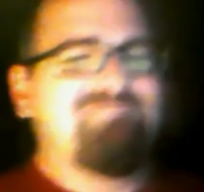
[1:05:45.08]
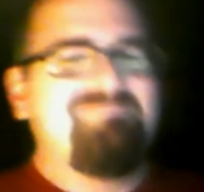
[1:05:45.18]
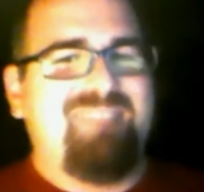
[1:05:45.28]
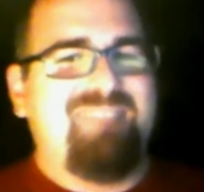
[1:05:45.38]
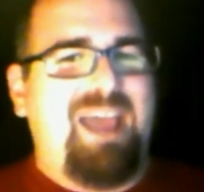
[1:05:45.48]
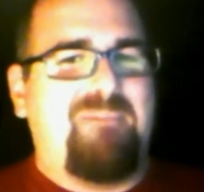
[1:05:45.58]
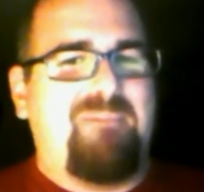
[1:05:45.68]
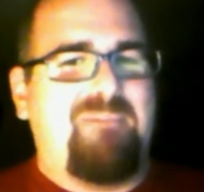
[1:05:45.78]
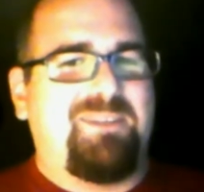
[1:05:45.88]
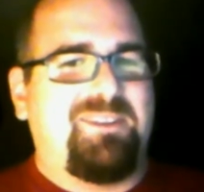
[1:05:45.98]

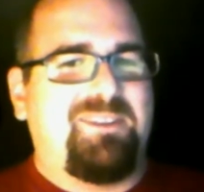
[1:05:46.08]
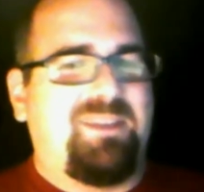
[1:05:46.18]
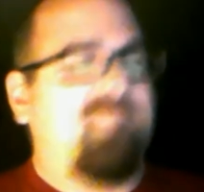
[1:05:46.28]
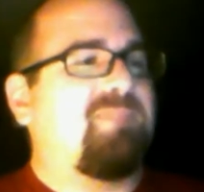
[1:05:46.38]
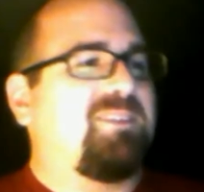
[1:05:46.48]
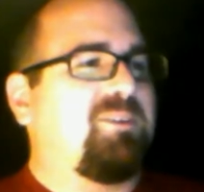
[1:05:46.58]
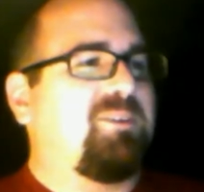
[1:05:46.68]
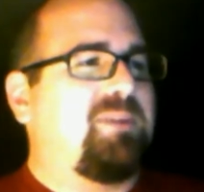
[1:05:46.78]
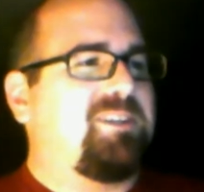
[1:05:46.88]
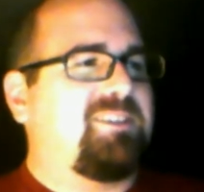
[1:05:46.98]
Absolutely. So
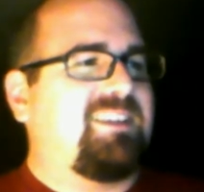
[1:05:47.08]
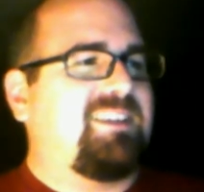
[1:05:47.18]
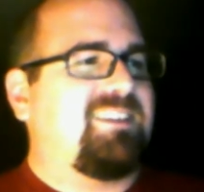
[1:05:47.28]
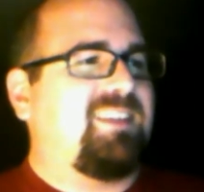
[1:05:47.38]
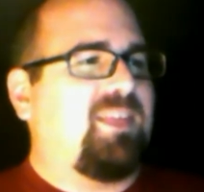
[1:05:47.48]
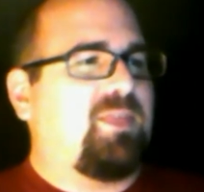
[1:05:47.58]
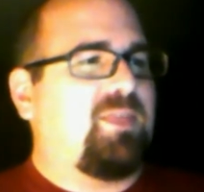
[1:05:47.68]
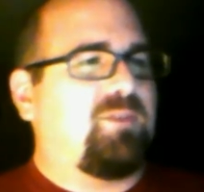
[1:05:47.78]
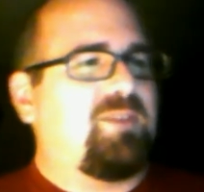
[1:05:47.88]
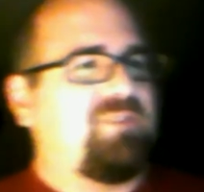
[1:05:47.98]
Richard thinks
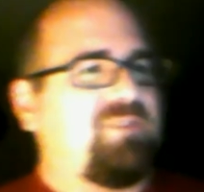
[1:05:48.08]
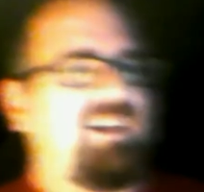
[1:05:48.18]
three flies